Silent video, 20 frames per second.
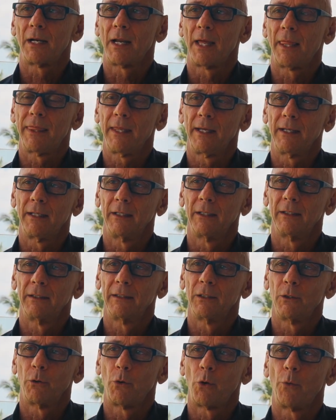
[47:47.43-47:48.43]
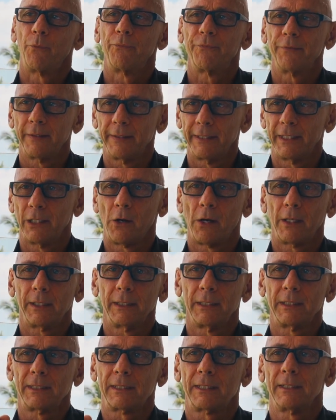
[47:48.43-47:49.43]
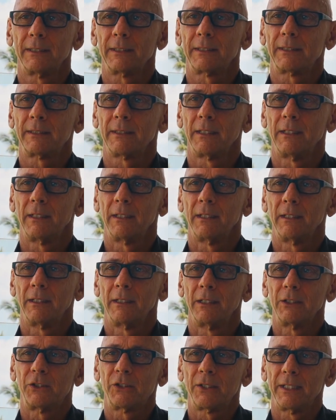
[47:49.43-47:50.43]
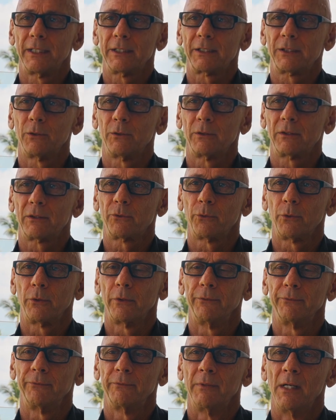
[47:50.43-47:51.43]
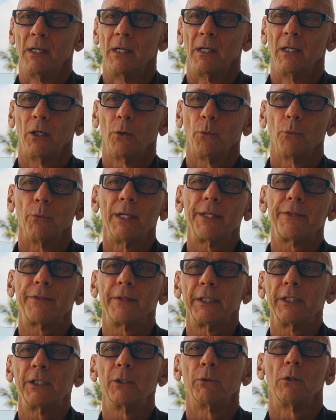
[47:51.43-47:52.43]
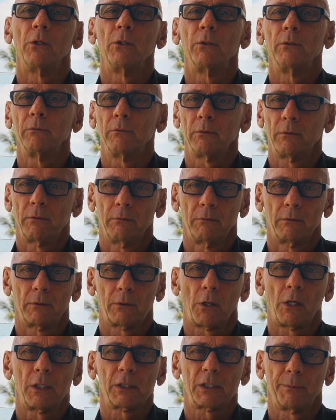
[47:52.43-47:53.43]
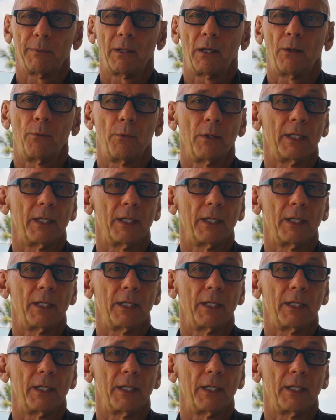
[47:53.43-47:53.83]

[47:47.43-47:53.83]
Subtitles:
I think, you know, hopefully the audience has a chance to sort of rethink your own thoughts about what